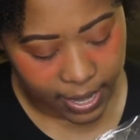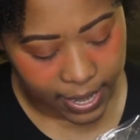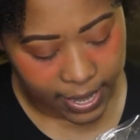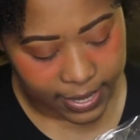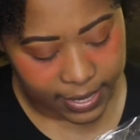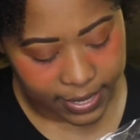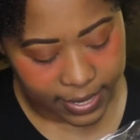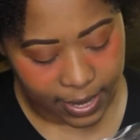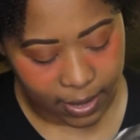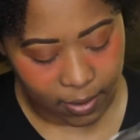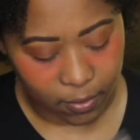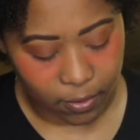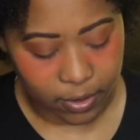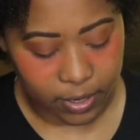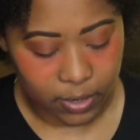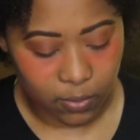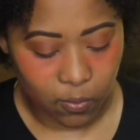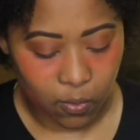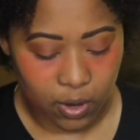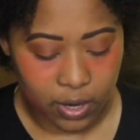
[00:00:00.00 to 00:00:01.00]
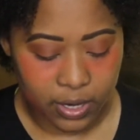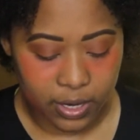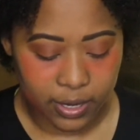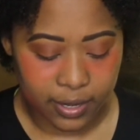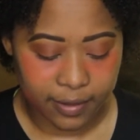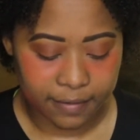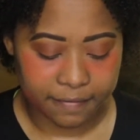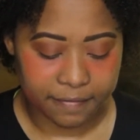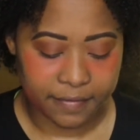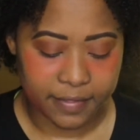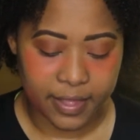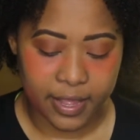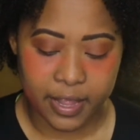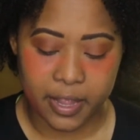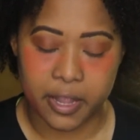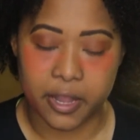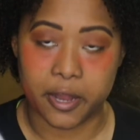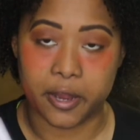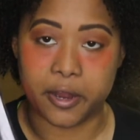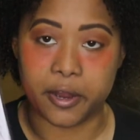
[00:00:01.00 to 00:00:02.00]
and then I ordered one of
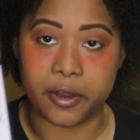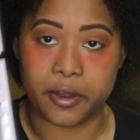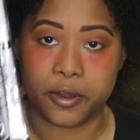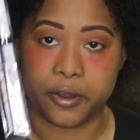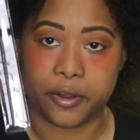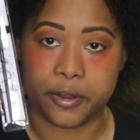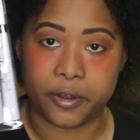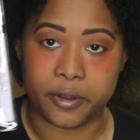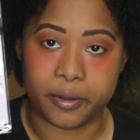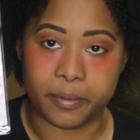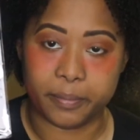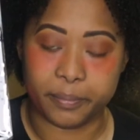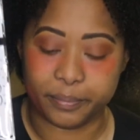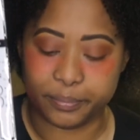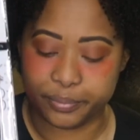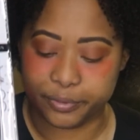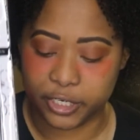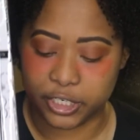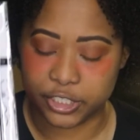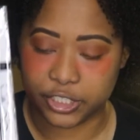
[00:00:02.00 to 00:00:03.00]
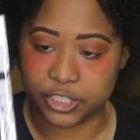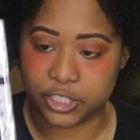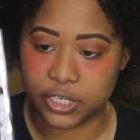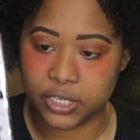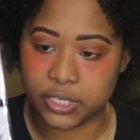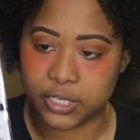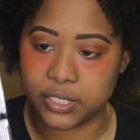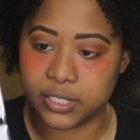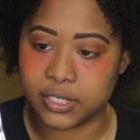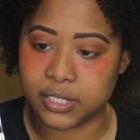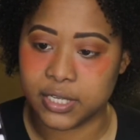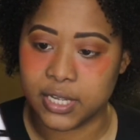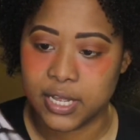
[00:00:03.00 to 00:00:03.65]
their brushes.